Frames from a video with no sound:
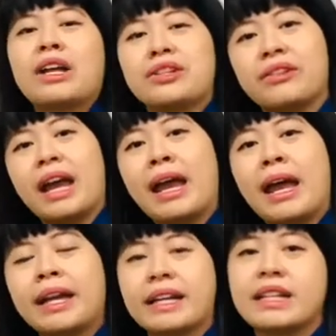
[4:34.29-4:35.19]

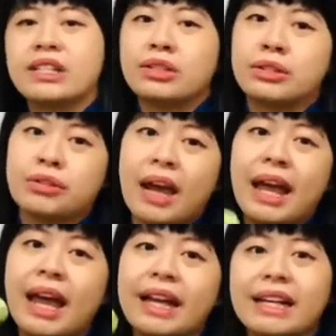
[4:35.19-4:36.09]
Dragon,
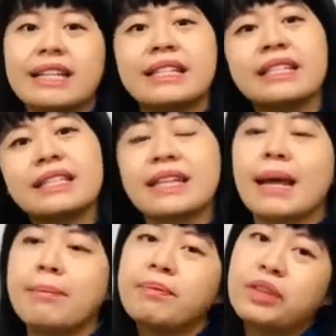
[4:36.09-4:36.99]
dragon,
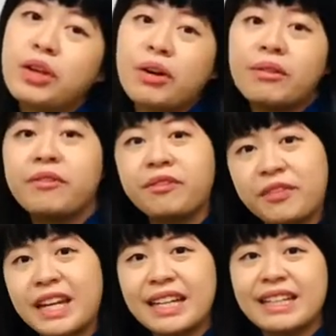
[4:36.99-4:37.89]
step your
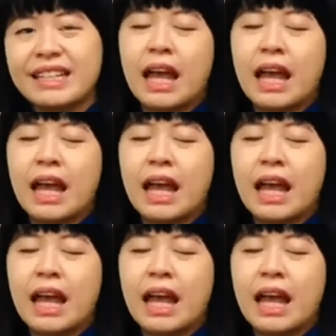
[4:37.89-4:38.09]
feet.